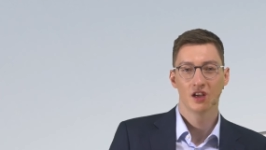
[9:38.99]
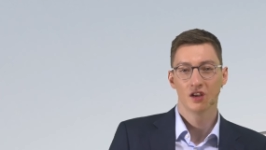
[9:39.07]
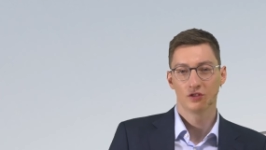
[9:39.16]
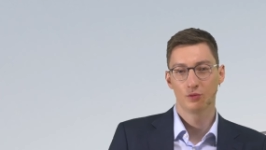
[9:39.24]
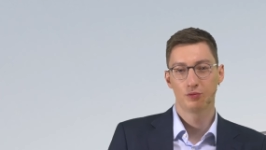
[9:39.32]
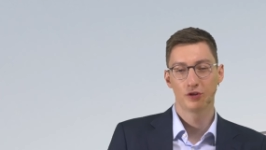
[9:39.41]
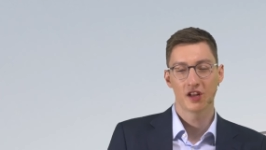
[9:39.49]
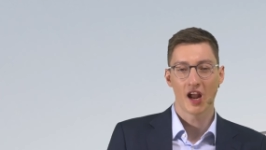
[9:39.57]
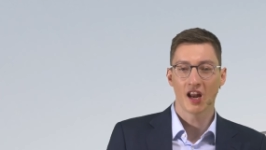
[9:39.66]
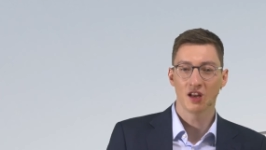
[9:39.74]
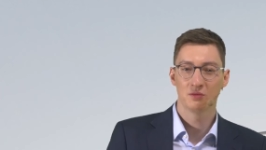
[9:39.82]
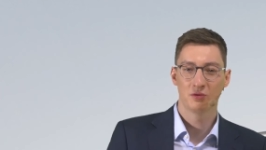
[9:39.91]
to put
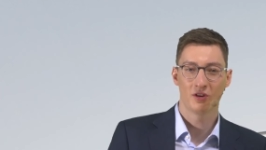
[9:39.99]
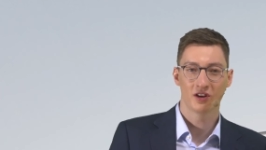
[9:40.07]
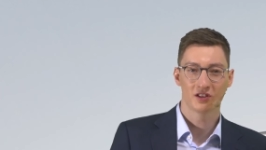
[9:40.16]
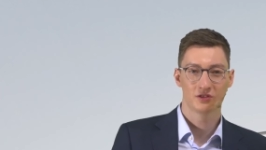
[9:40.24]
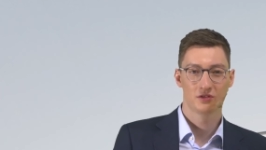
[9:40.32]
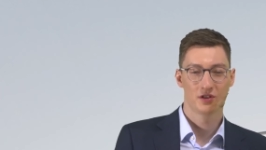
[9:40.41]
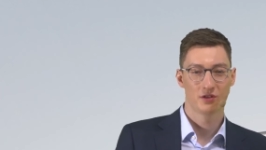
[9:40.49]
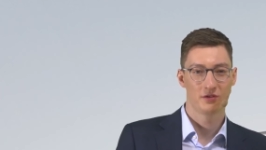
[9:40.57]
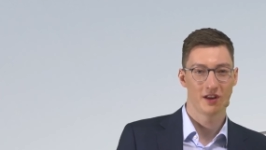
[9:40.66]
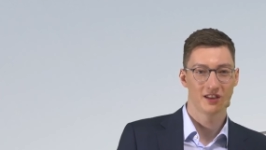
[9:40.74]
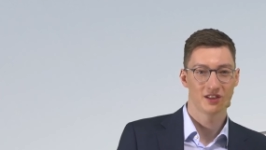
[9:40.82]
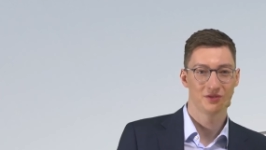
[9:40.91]
any borders to the
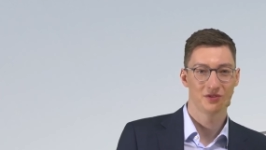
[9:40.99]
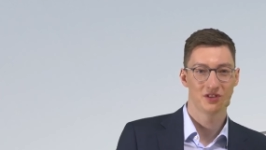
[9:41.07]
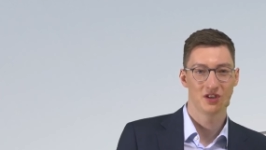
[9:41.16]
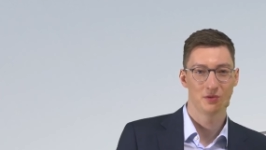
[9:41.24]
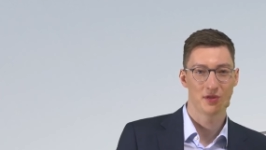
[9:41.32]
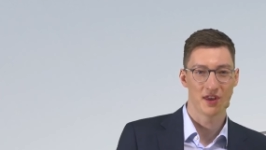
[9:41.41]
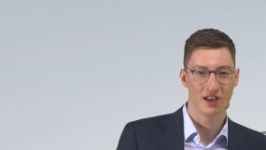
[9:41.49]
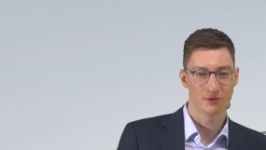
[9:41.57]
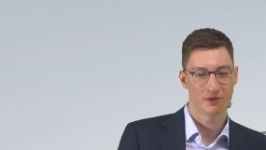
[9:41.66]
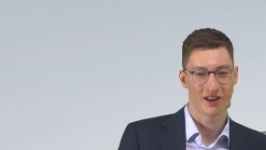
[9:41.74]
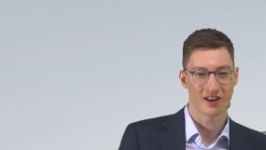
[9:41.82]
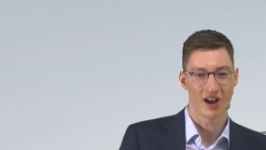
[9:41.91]
creativity with
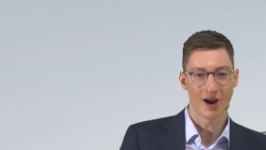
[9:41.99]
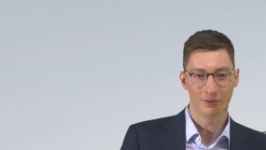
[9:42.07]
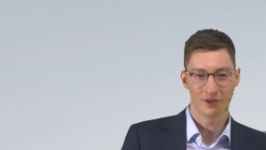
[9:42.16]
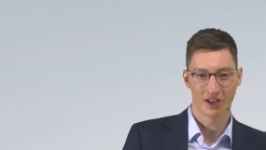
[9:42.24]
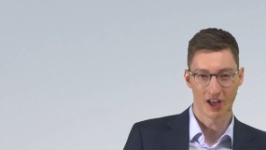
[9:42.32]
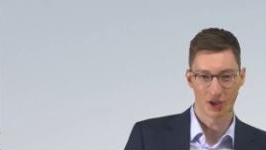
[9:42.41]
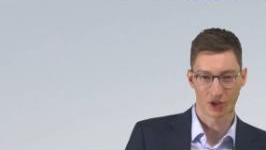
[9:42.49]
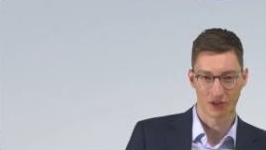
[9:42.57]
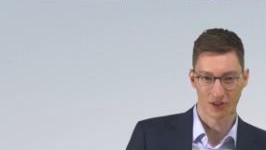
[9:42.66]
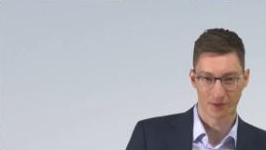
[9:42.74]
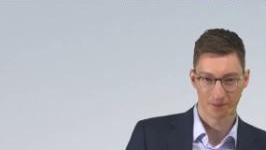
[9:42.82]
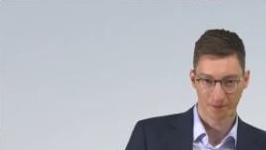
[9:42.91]
XPlanar applications.